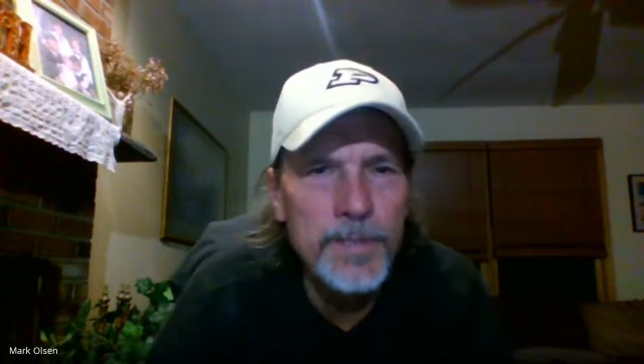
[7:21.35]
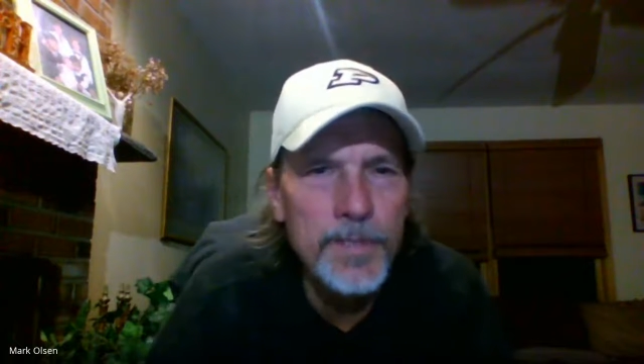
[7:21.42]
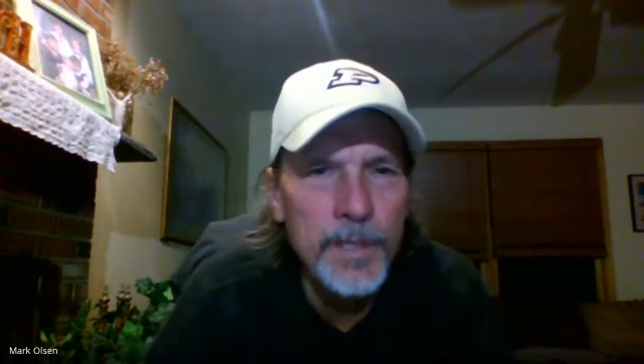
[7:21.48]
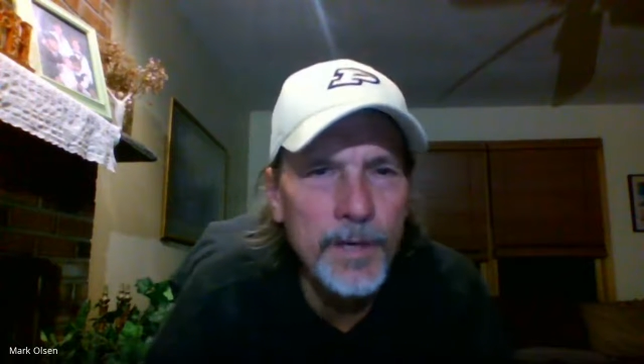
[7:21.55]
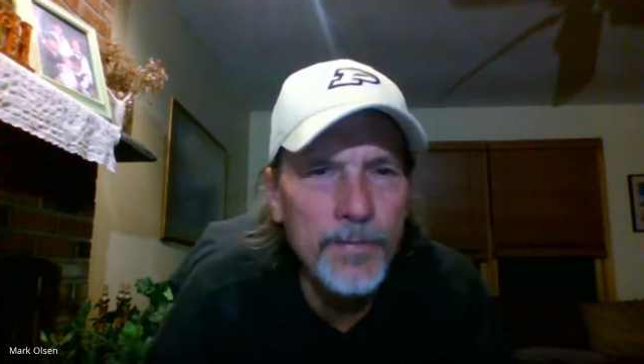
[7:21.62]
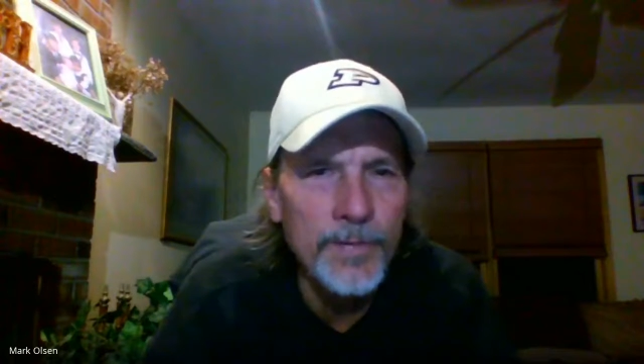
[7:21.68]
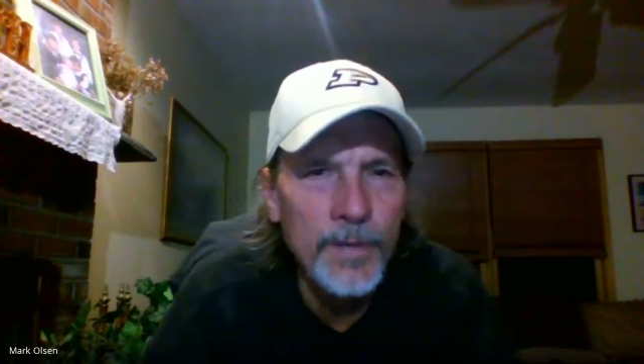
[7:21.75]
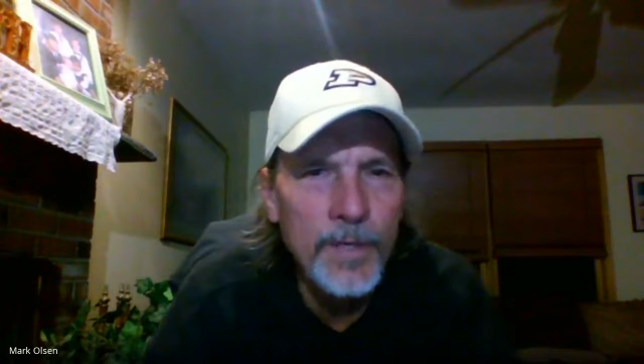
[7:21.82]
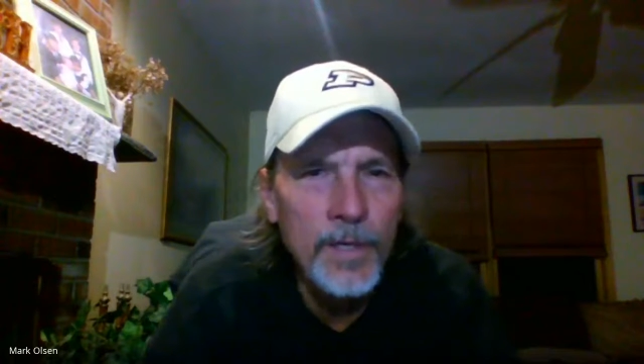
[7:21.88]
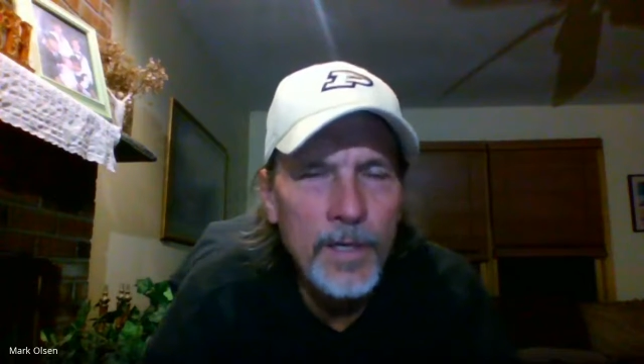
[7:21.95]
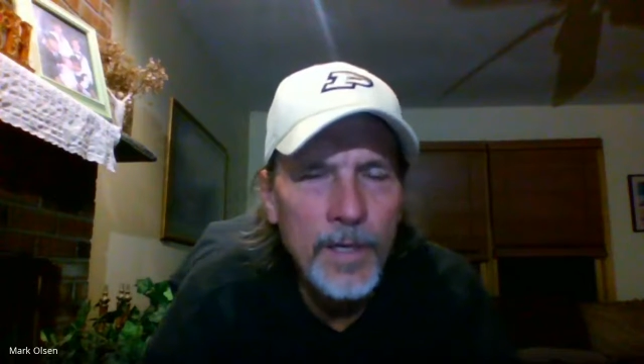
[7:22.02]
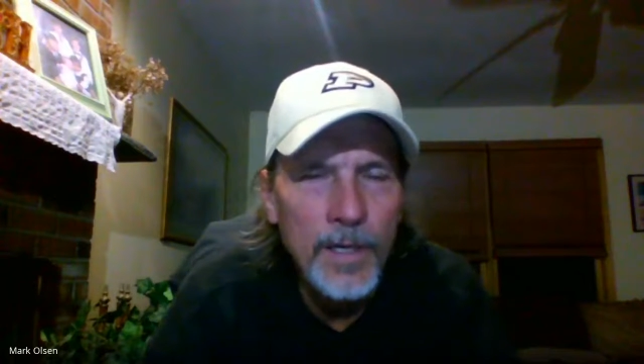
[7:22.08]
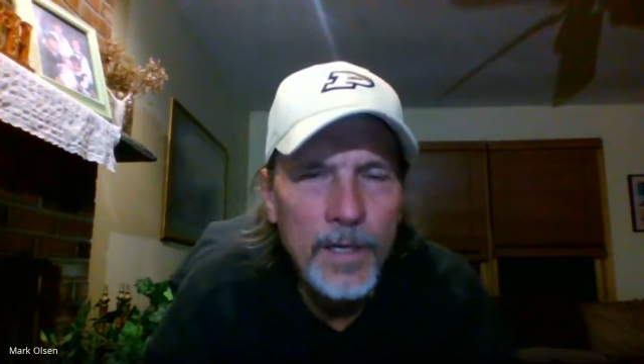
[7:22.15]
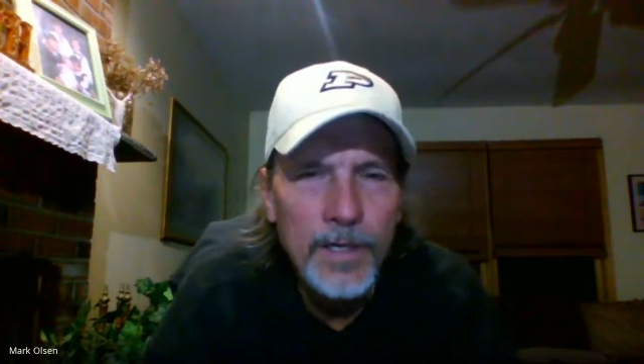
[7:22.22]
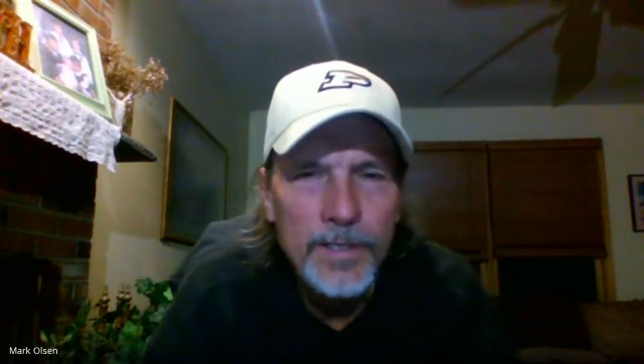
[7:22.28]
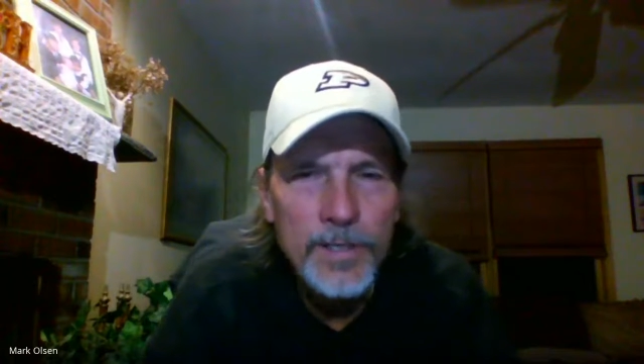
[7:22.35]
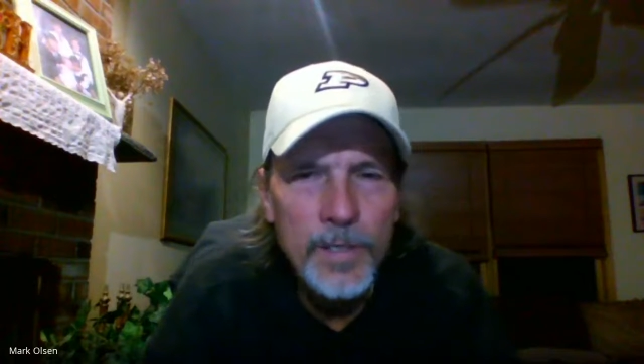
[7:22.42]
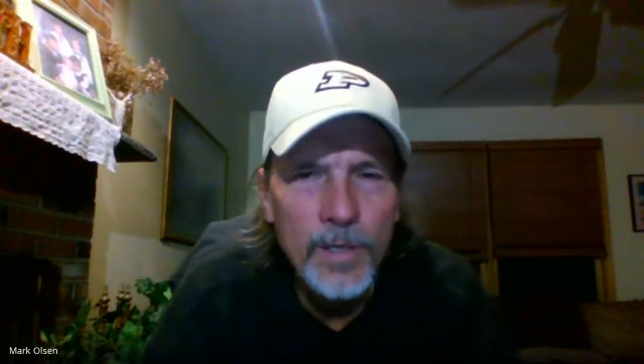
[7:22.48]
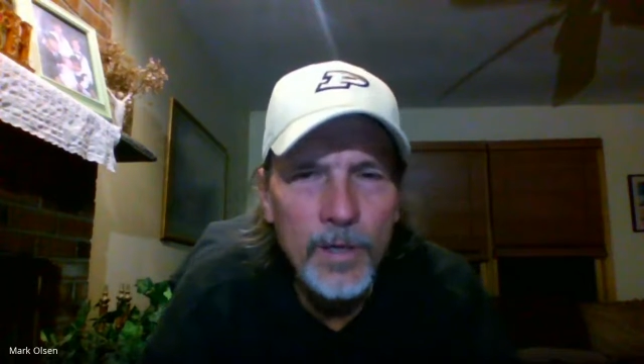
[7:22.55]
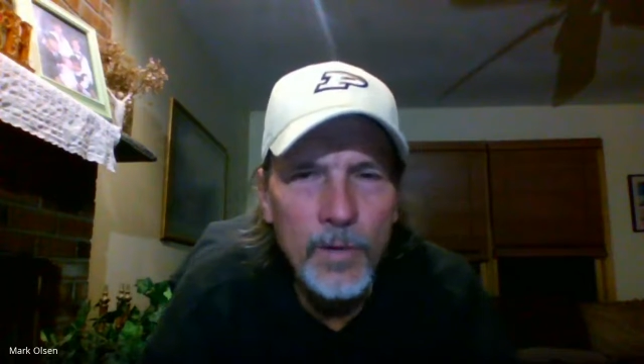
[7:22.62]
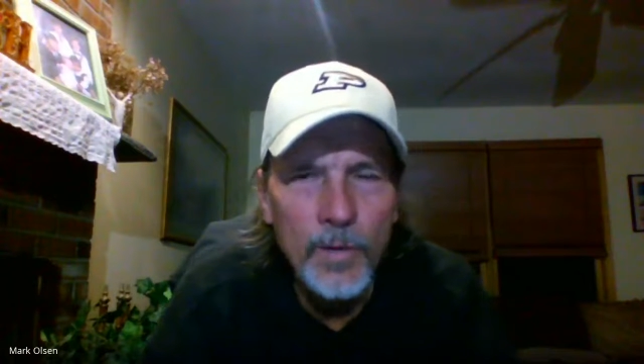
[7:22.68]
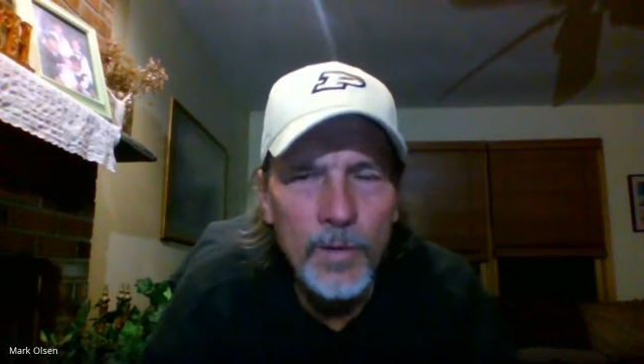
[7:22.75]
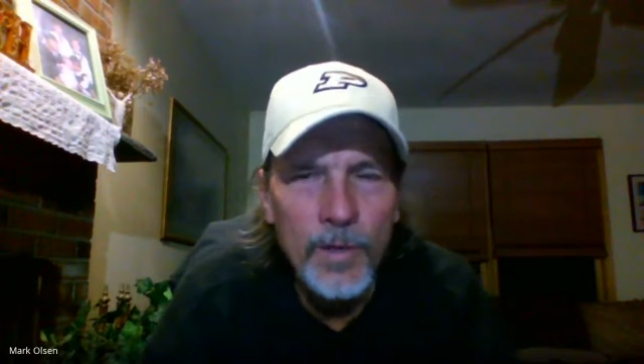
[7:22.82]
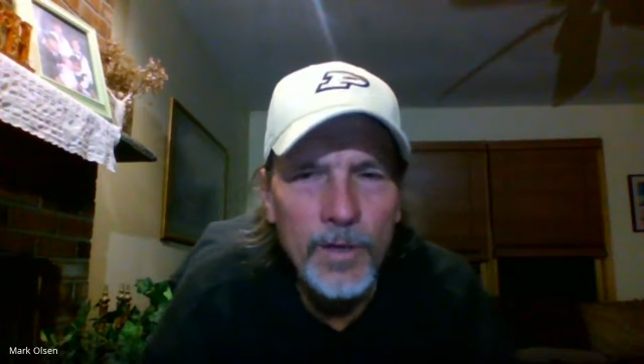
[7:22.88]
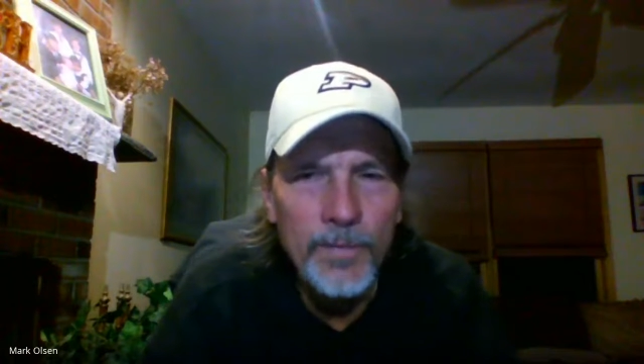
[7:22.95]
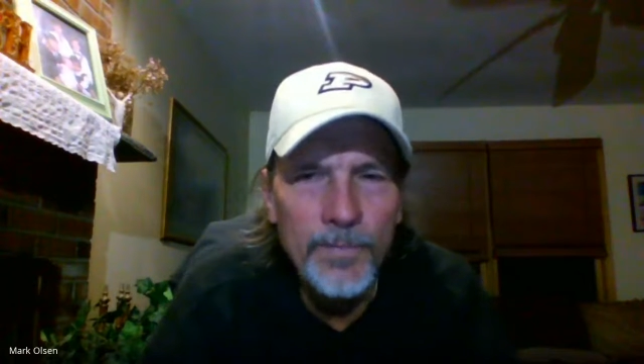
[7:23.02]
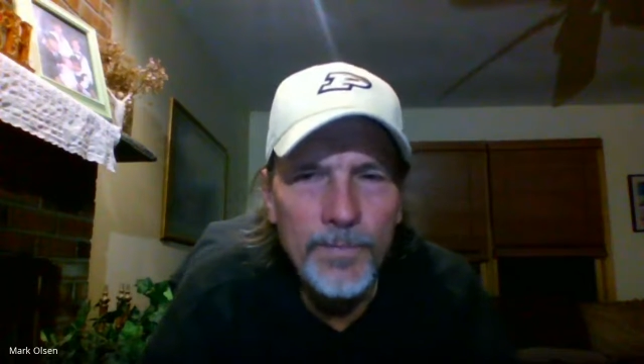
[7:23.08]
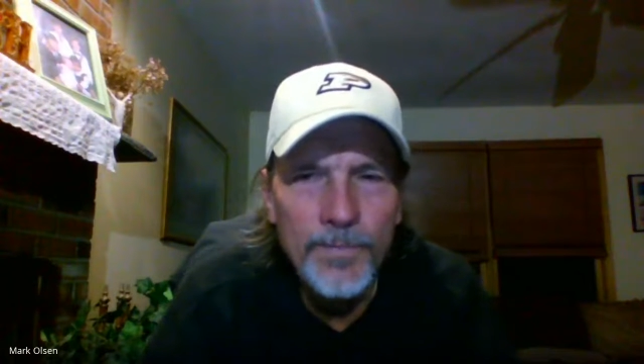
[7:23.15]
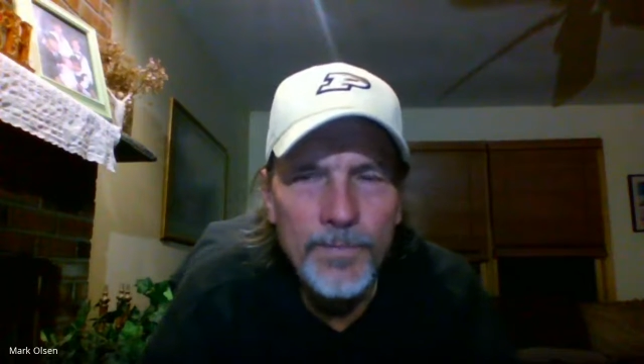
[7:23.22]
stuff. So